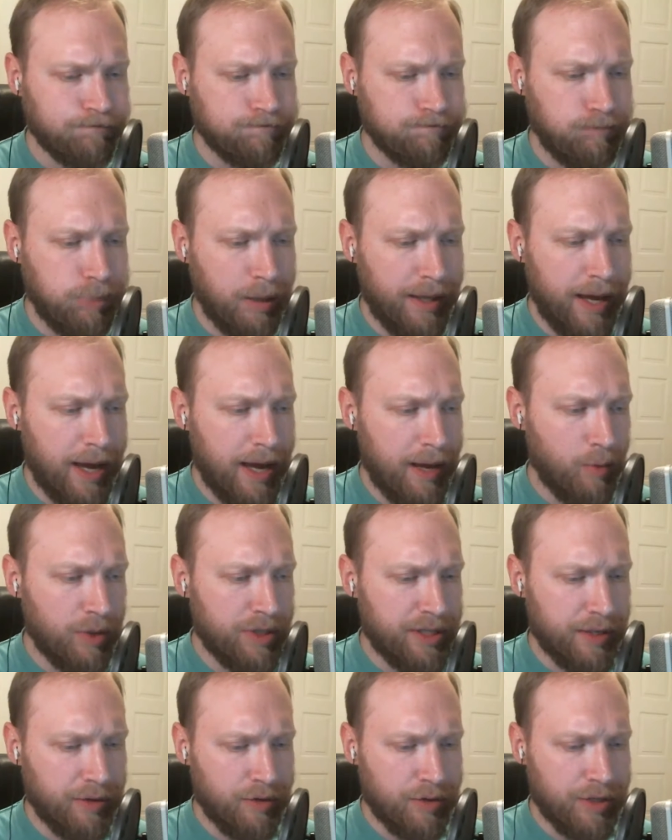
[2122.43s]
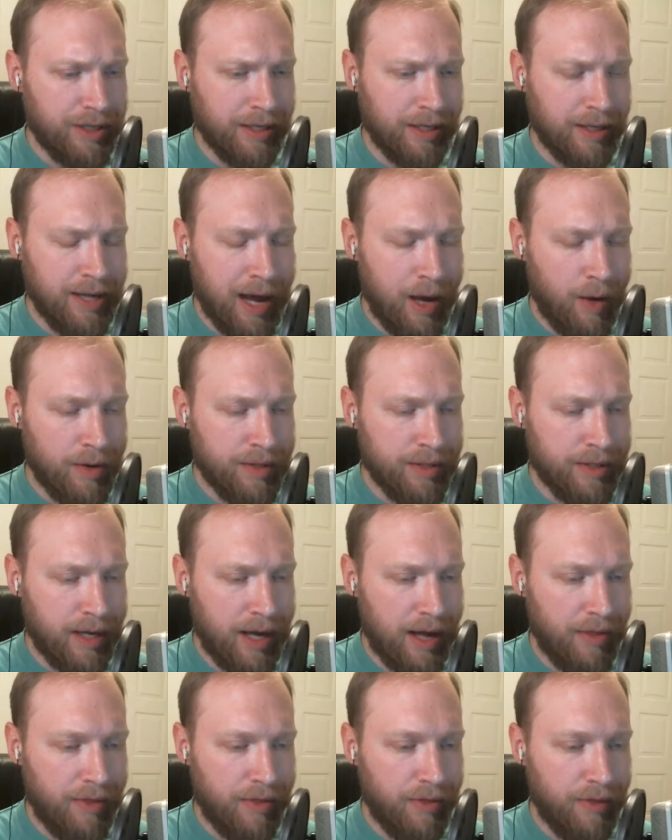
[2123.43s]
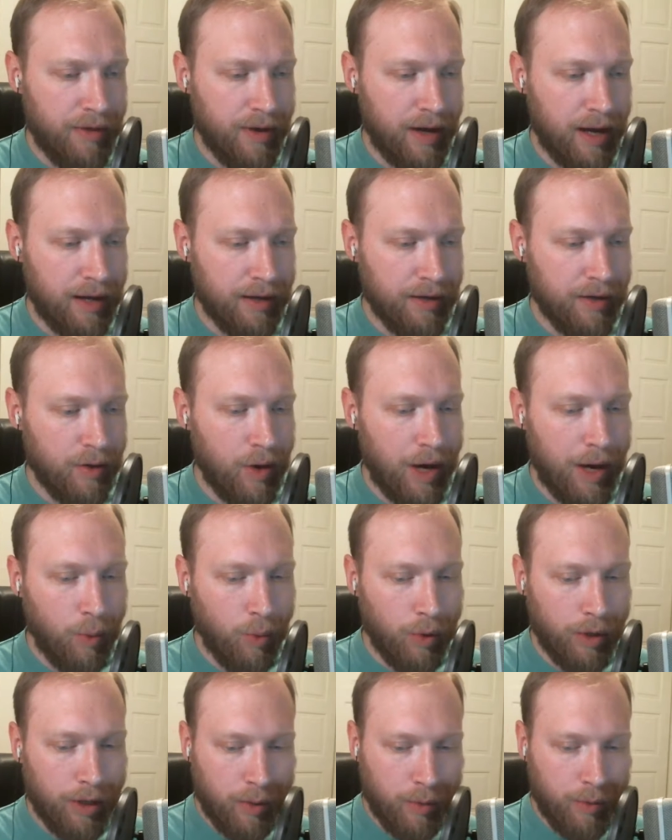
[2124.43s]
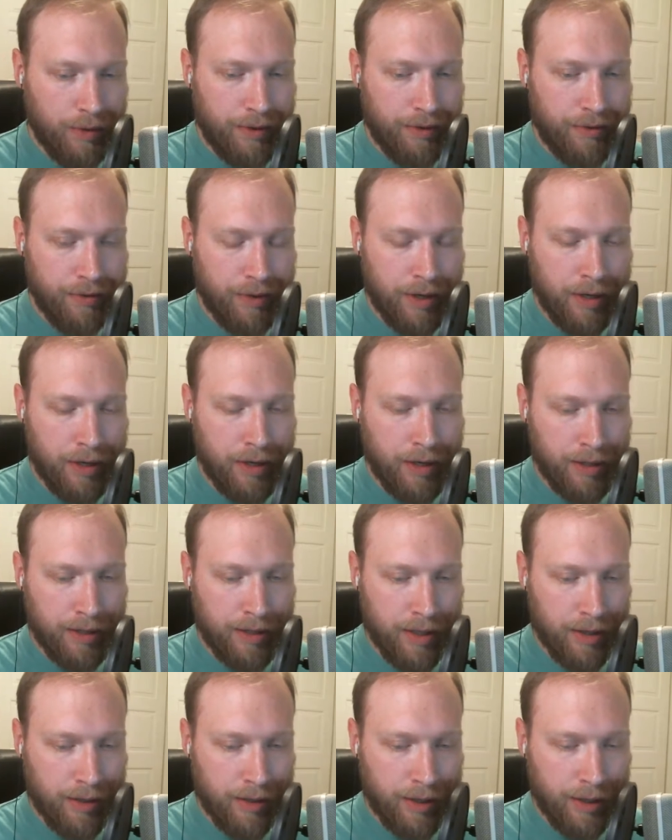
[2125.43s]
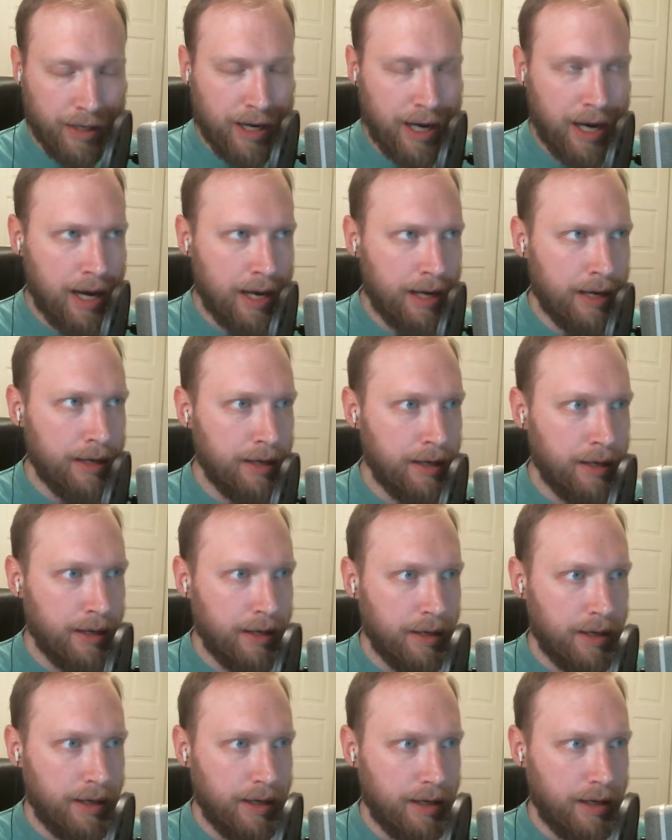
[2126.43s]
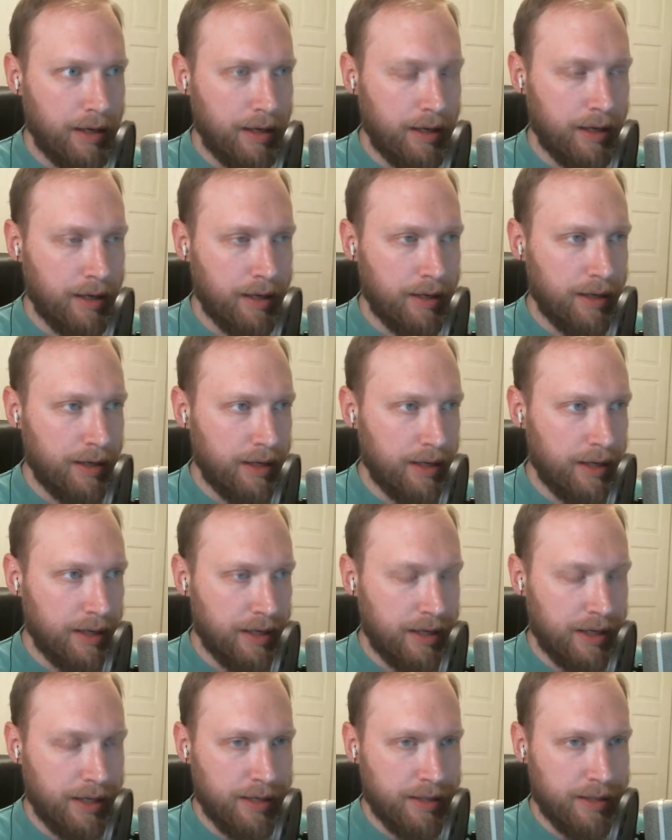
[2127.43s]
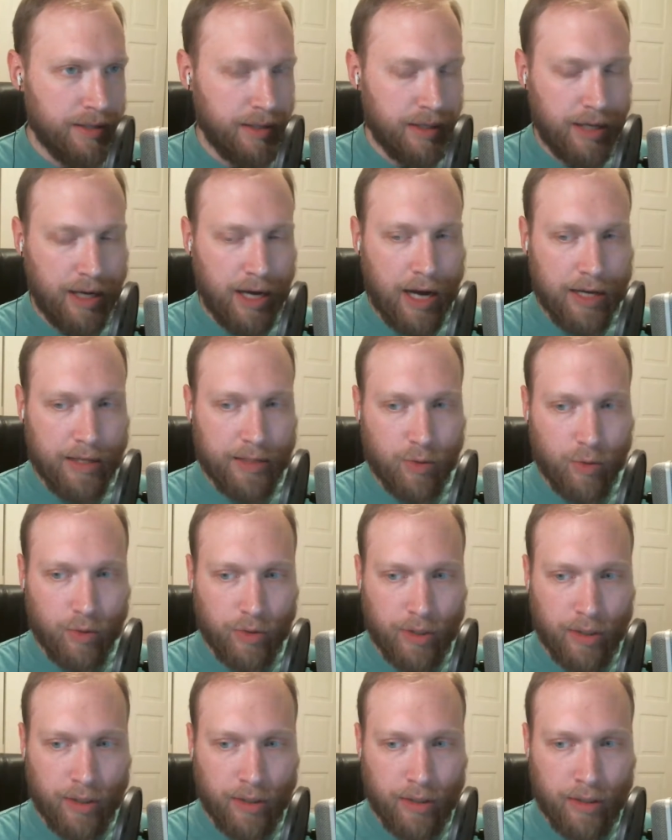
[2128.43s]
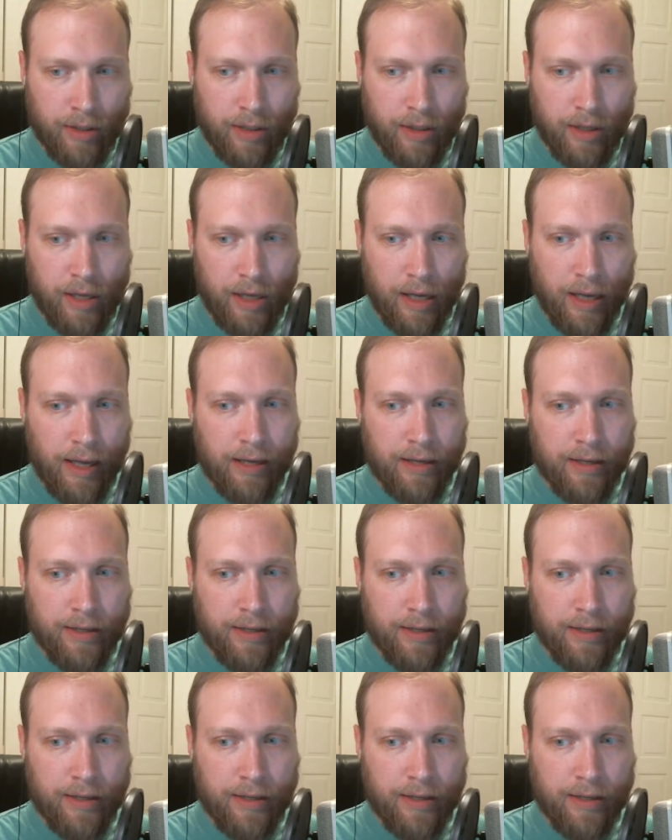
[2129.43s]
But yeah, what's interesting now is I work with a younger guy. He's like a high school kid, and